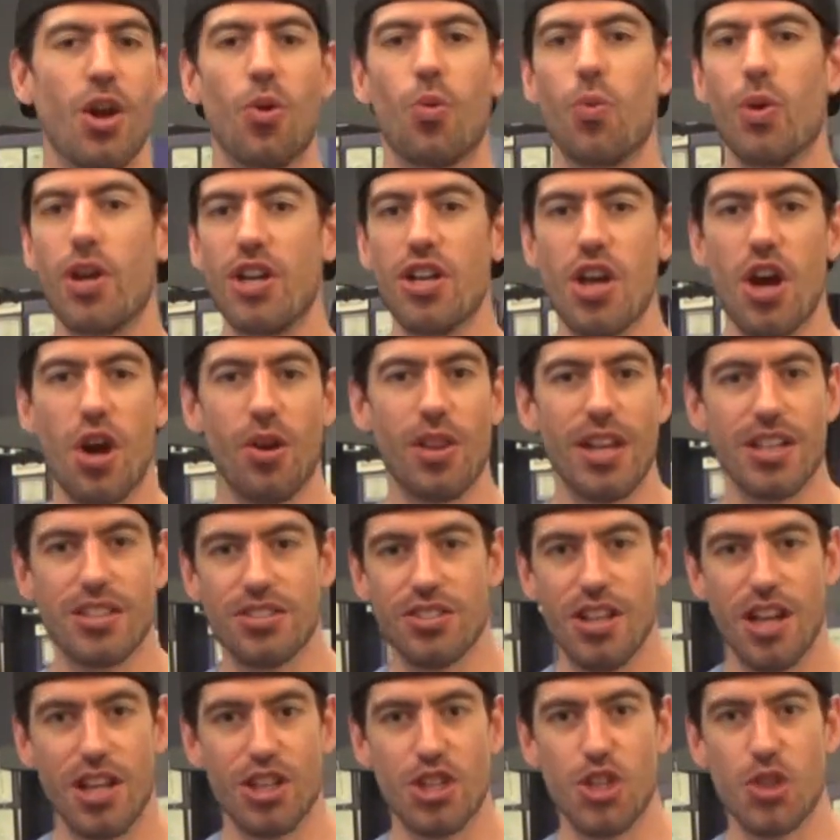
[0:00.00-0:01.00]
We know
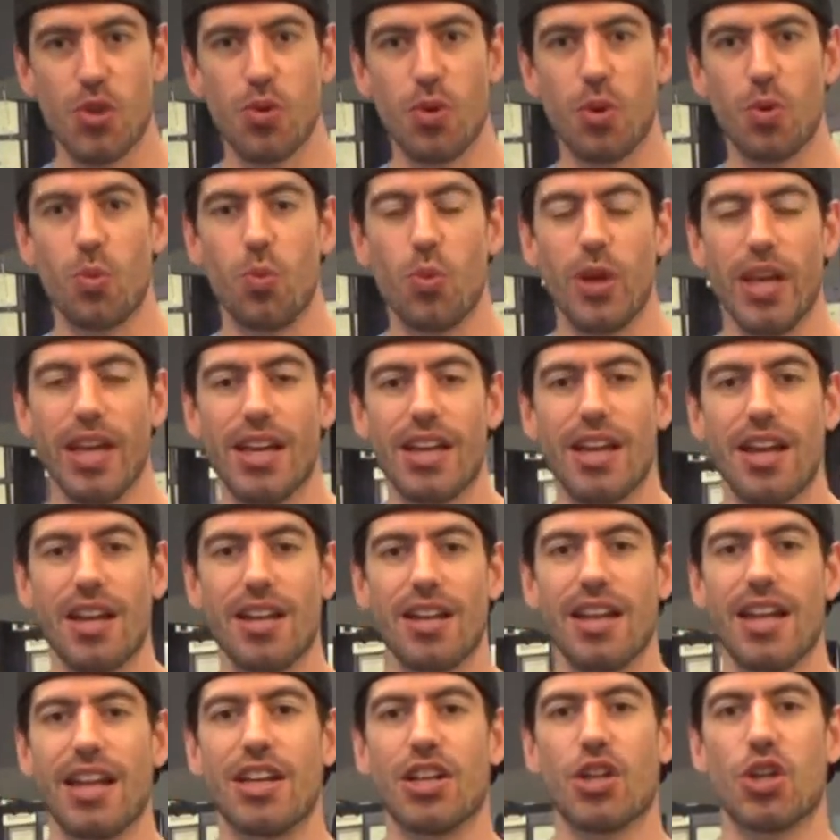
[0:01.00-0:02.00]
that's not true. We
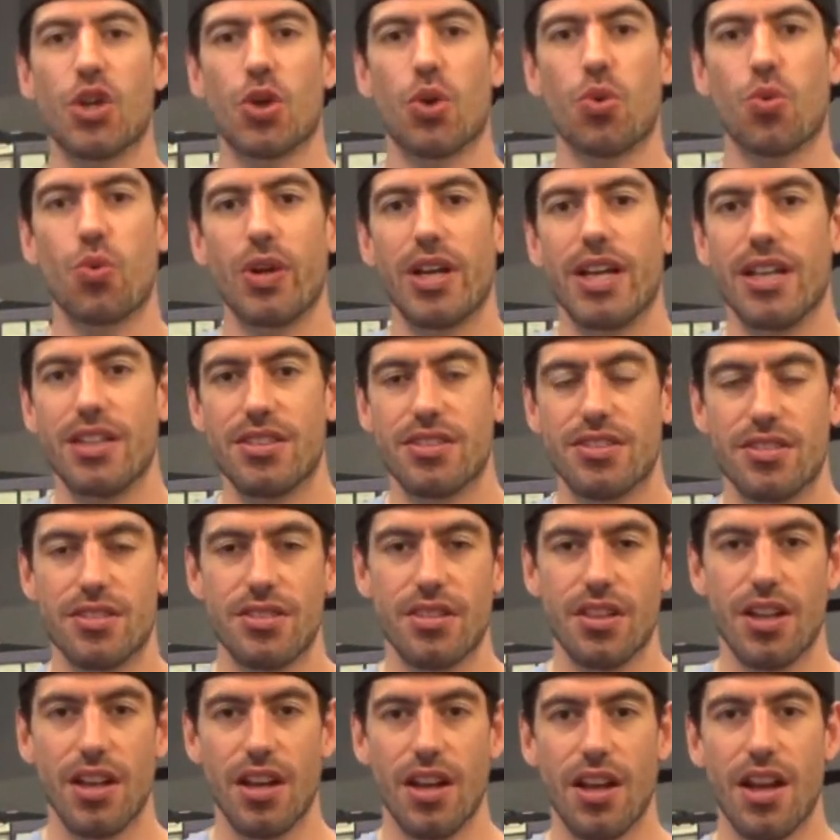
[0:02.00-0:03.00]
can
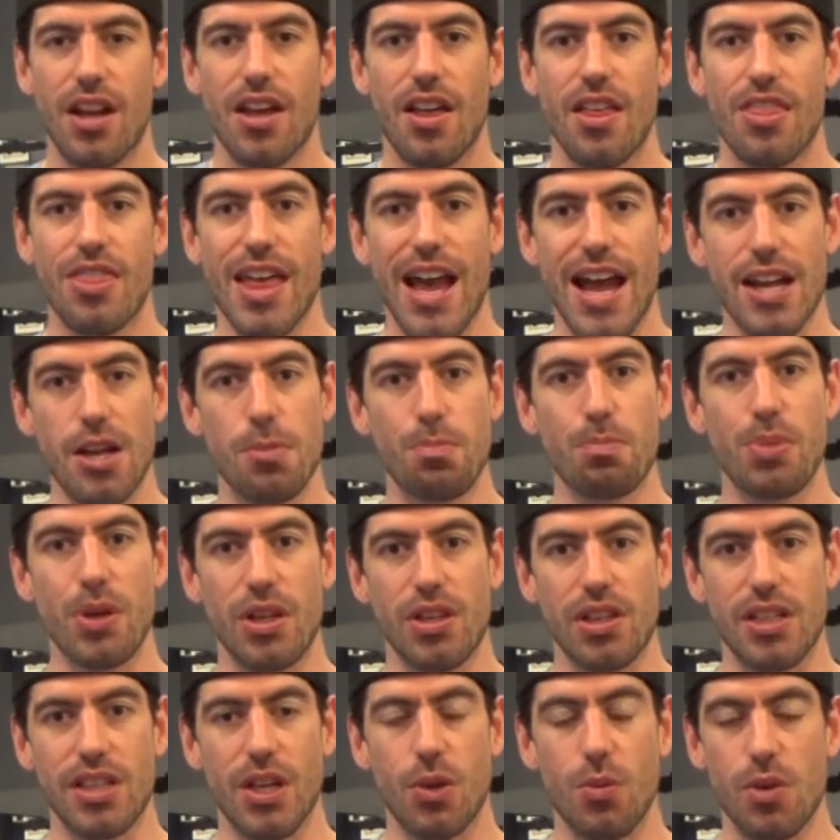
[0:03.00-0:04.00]
increase that
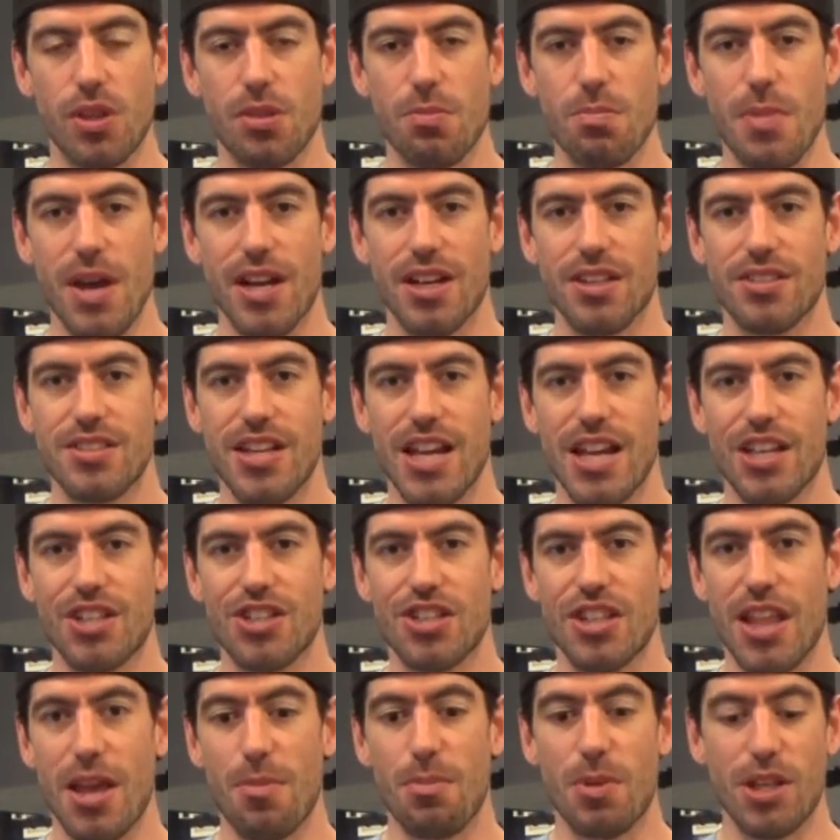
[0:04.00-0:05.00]
ability with
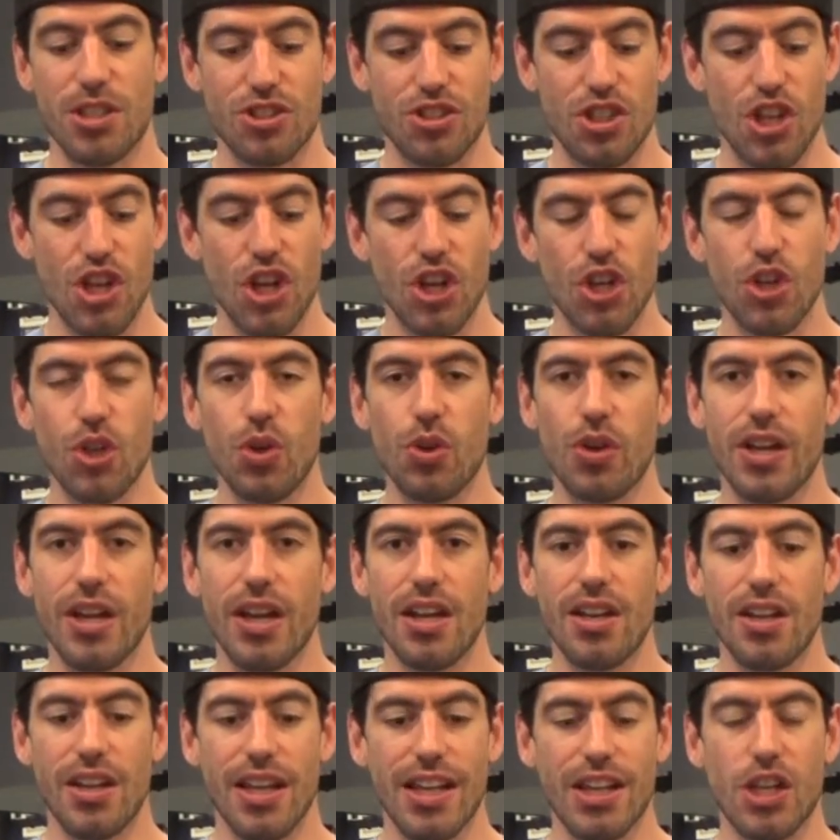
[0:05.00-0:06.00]
meditation. That means you
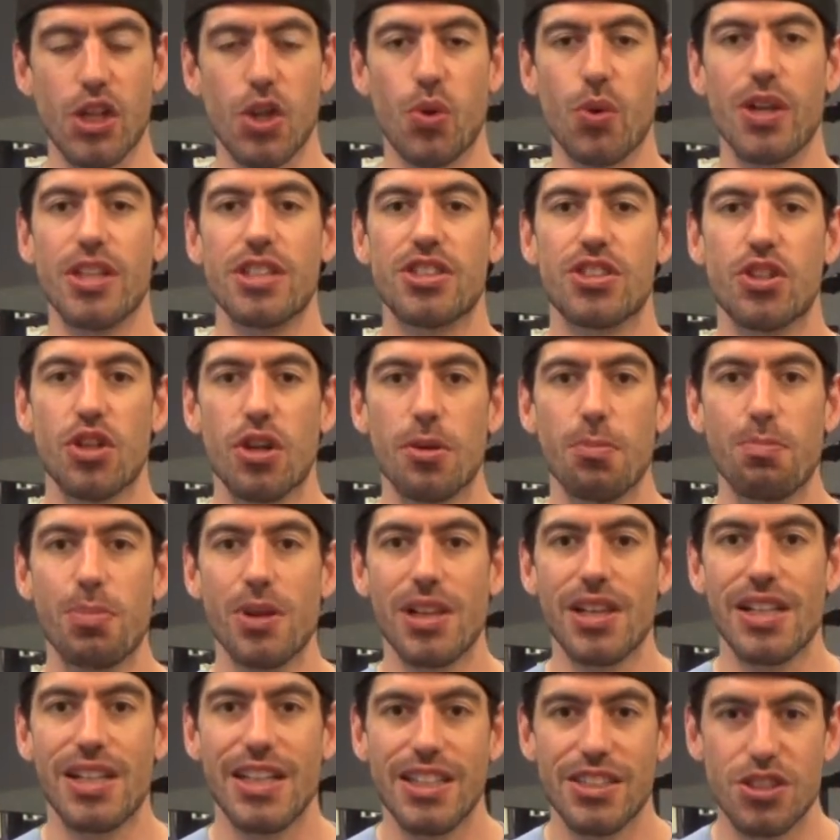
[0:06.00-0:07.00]
can increase your
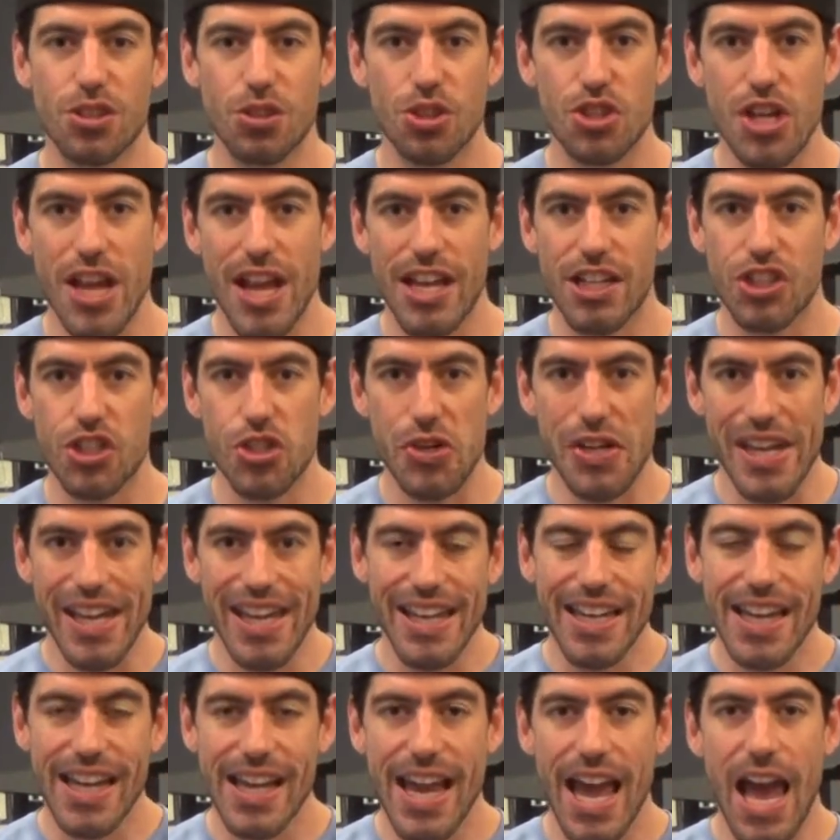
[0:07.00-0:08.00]
ability to change your
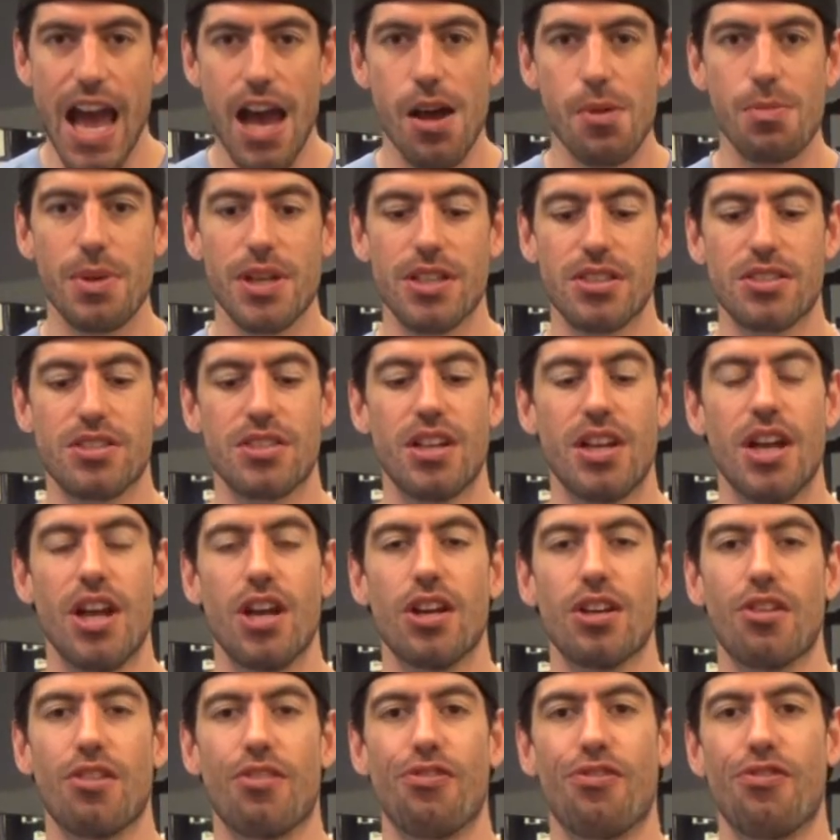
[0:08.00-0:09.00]
eating habits,
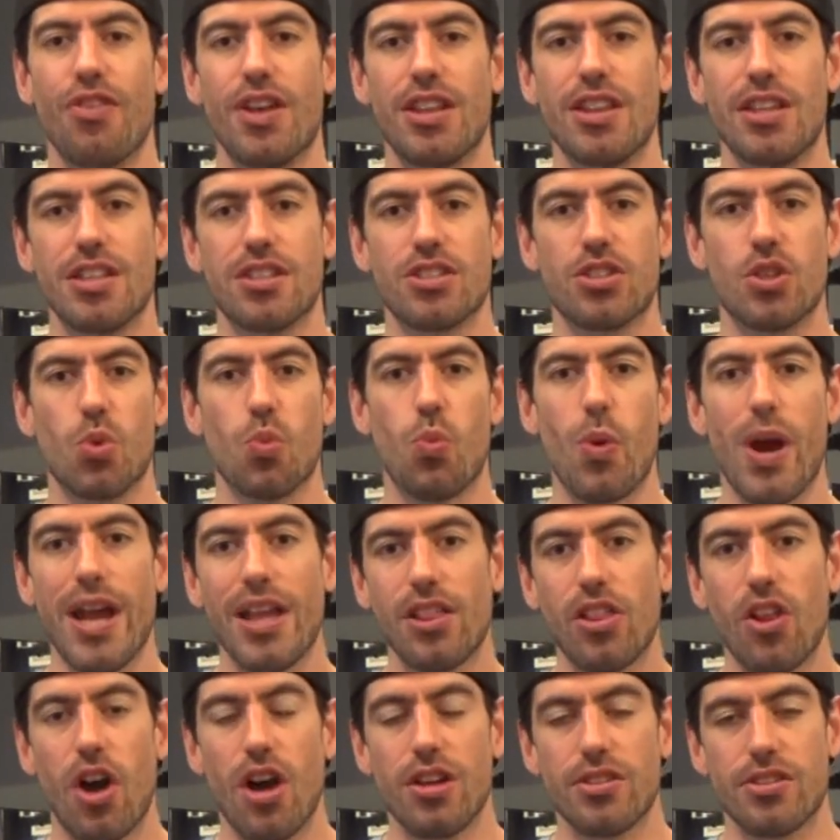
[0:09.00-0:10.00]
your fitness, your
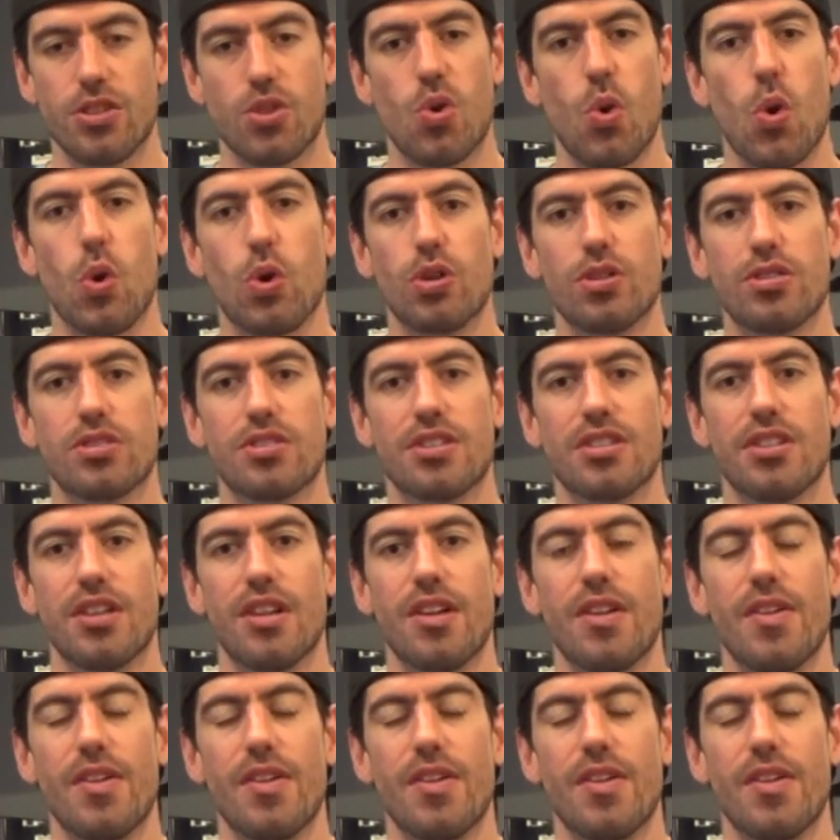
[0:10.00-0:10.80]
weight loss goals.